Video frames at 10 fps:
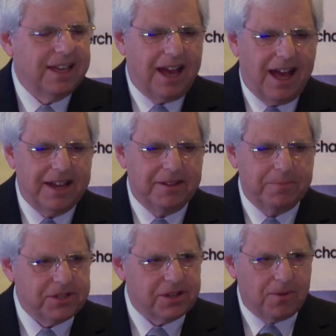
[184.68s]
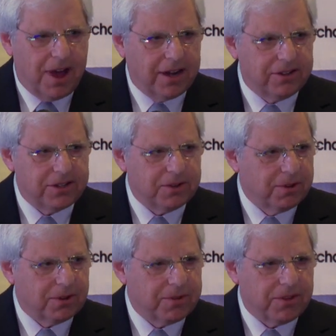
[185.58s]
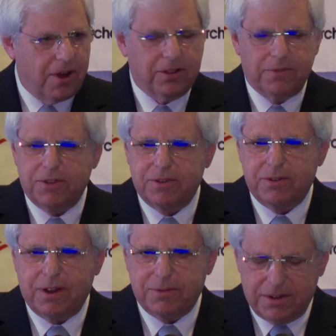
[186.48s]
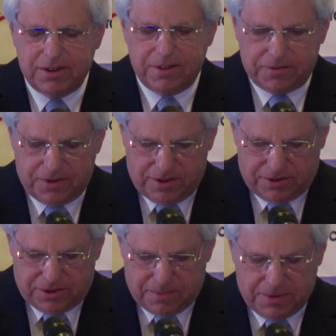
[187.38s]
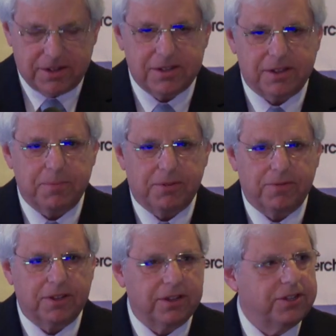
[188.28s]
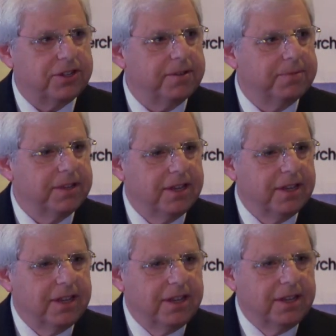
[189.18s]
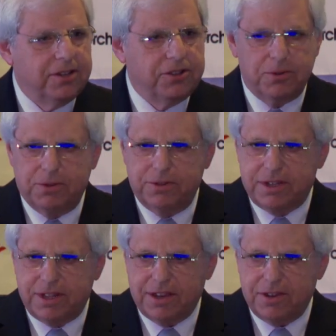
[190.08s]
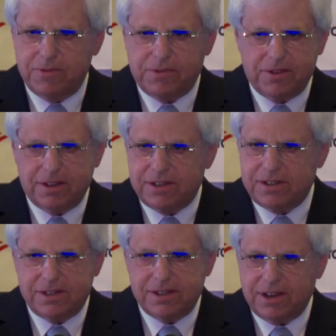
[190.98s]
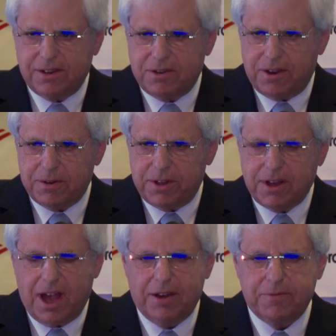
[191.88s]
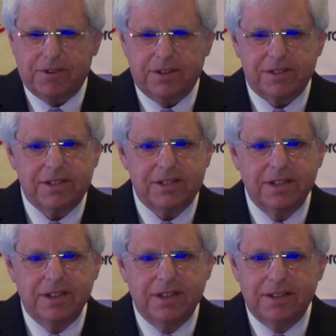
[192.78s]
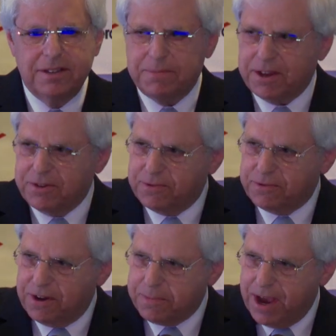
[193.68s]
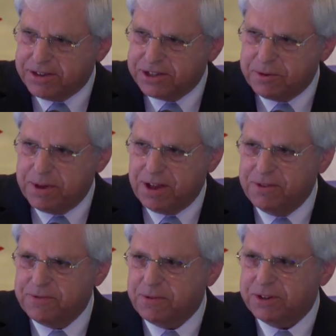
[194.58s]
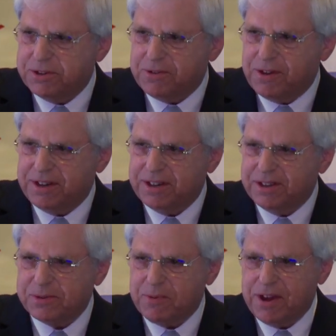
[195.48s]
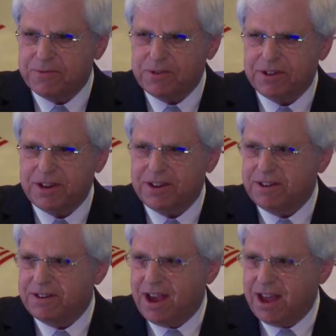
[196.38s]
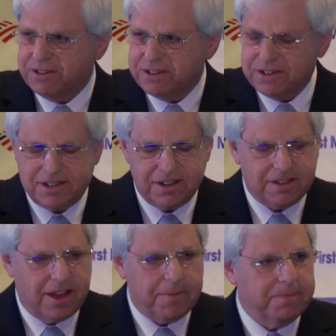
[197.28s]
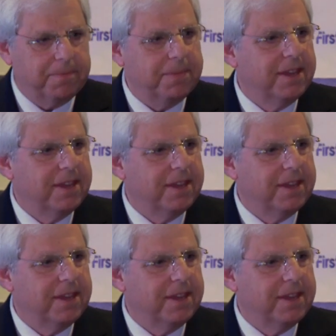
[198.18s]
I am so honored to work with all of you. I really feel tremendously privileged. Jules, thank you for this incredible conference. My good friend Pastor Bell from Detroit and his wife are here, honored to see them.